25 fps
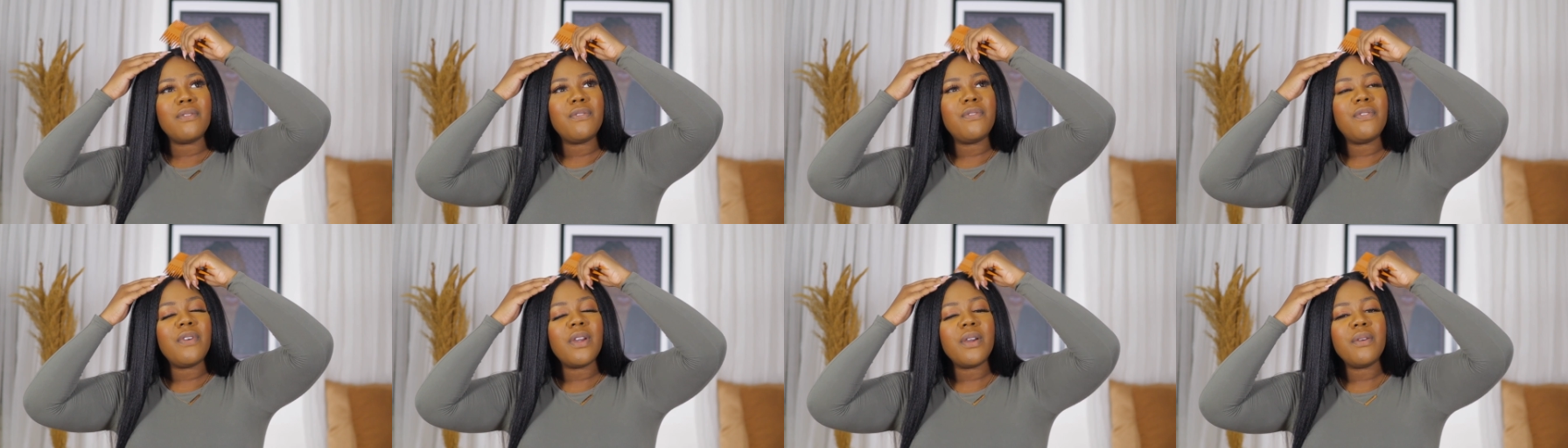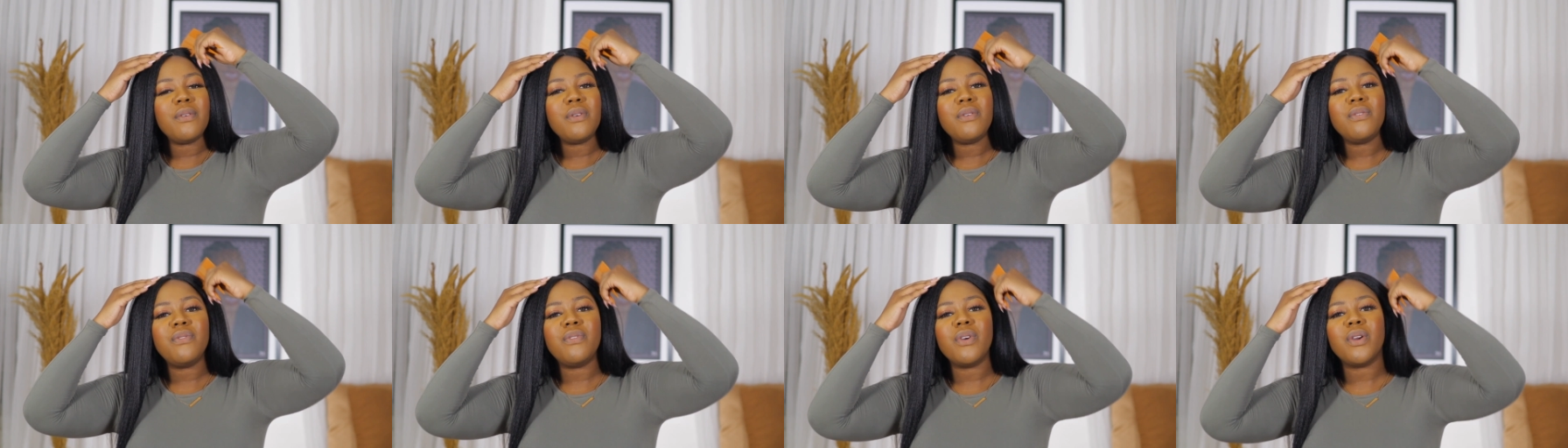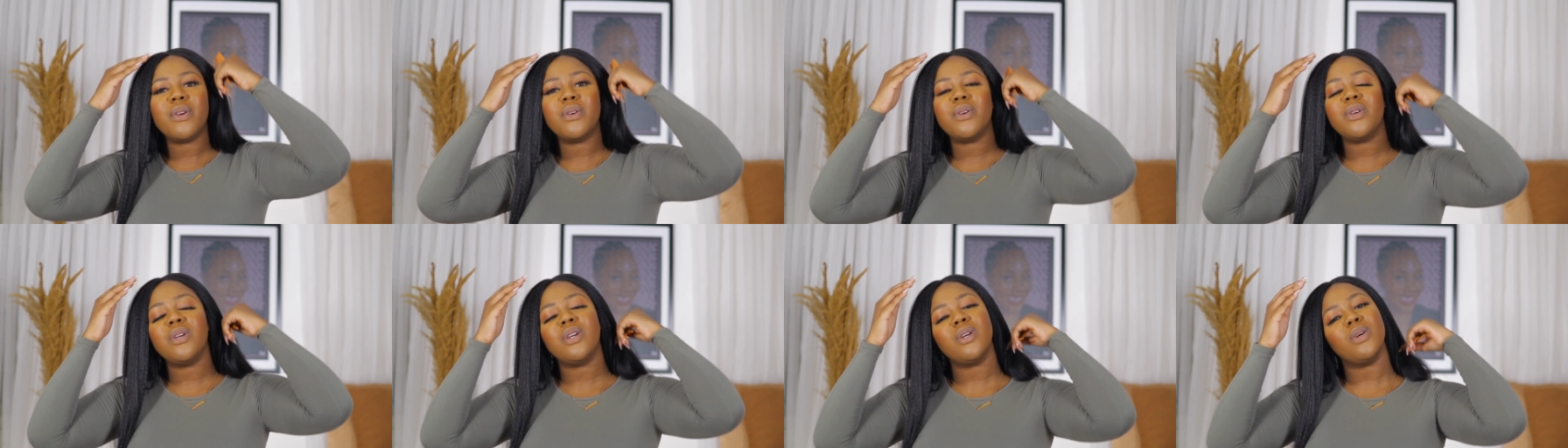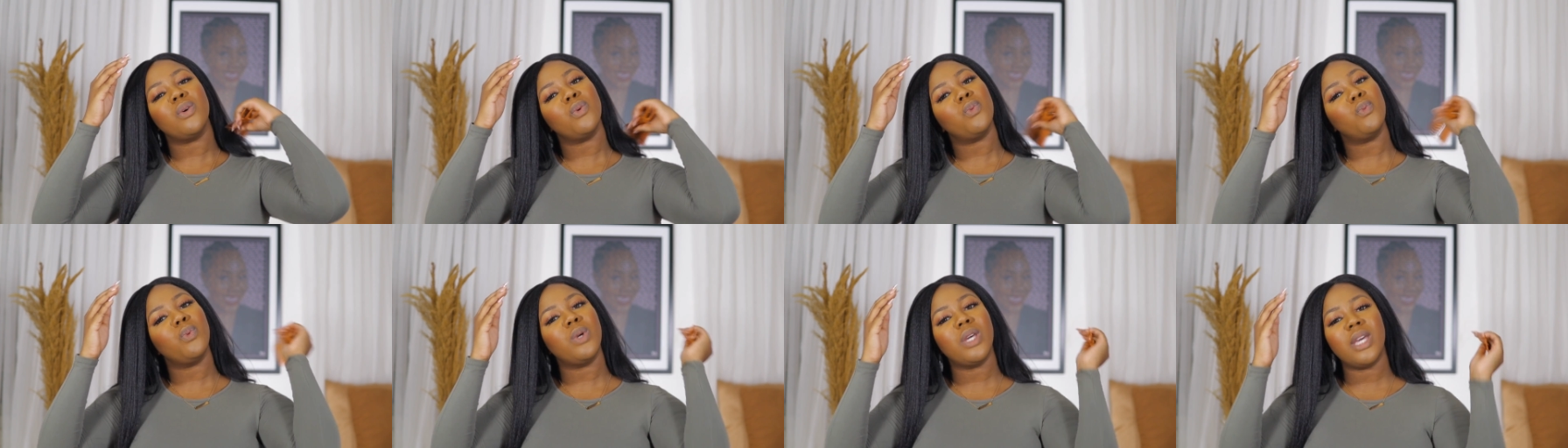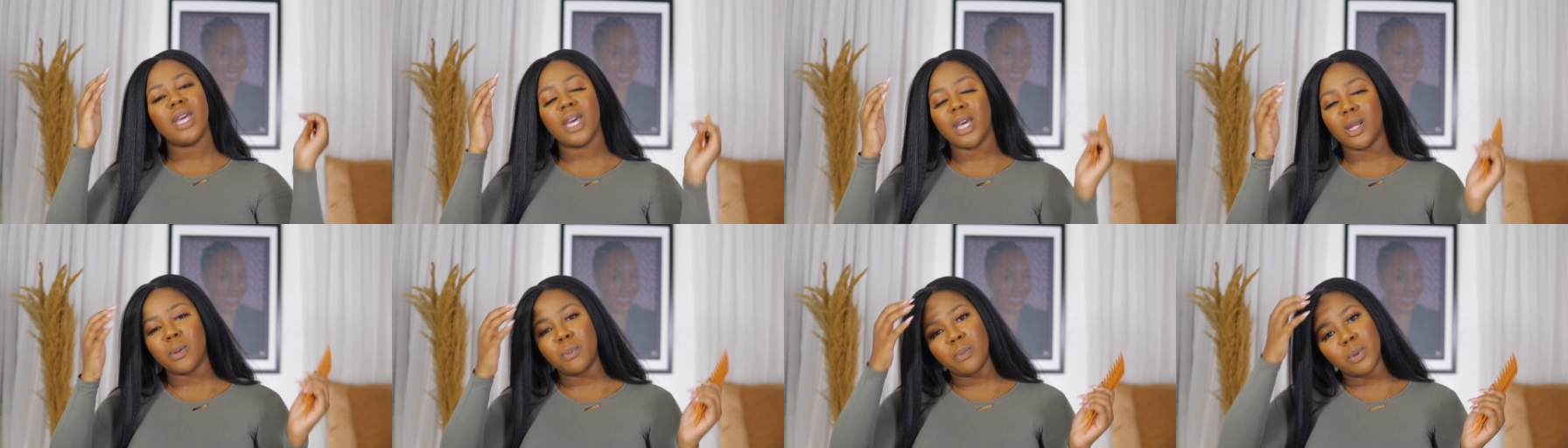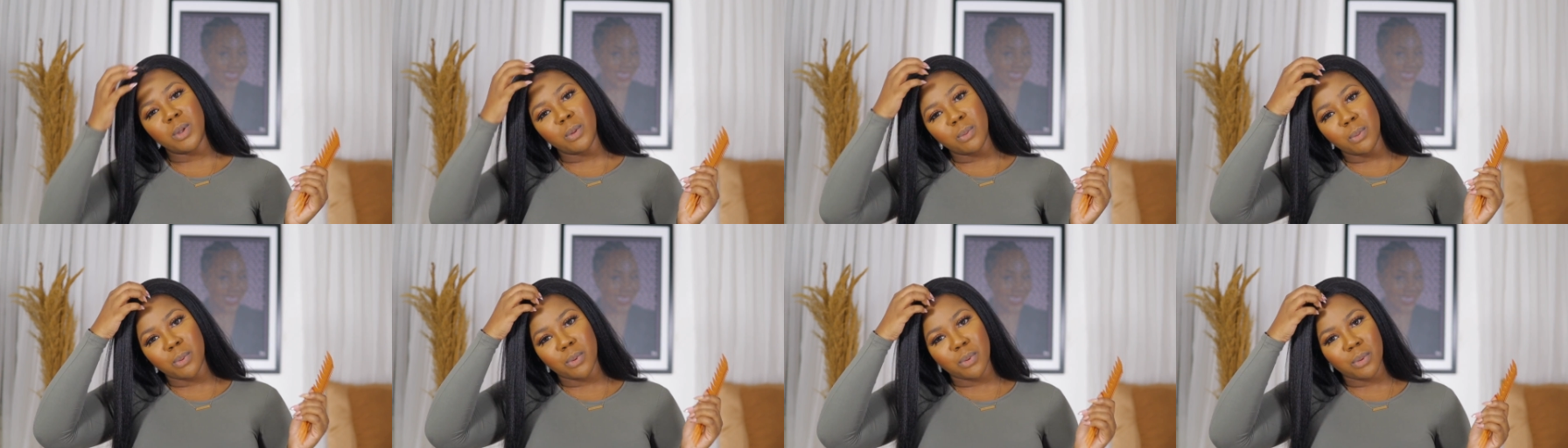very, very wicked
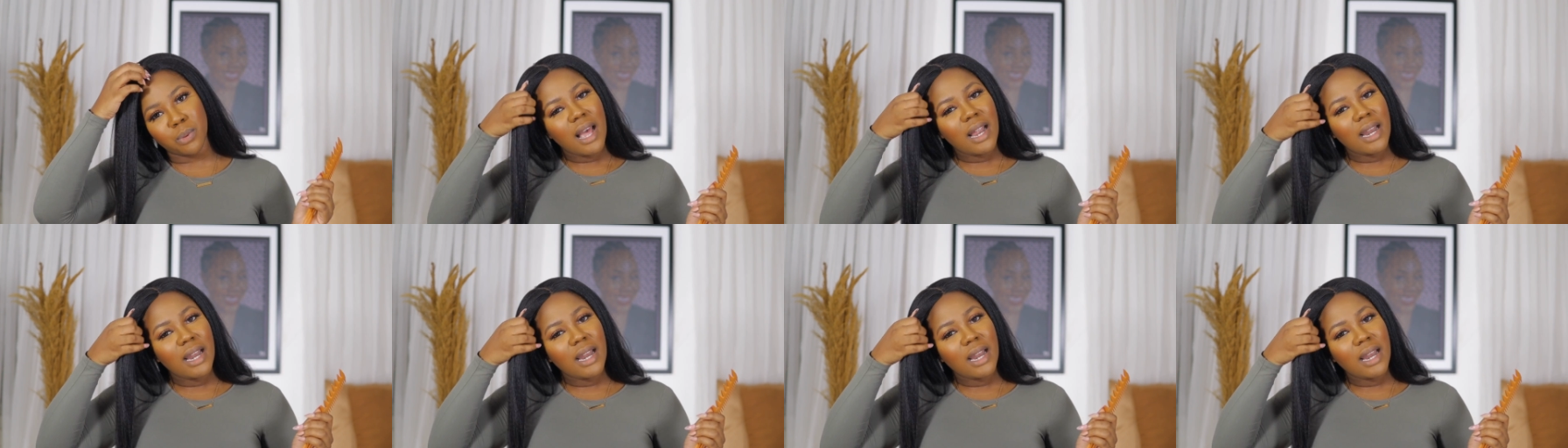people.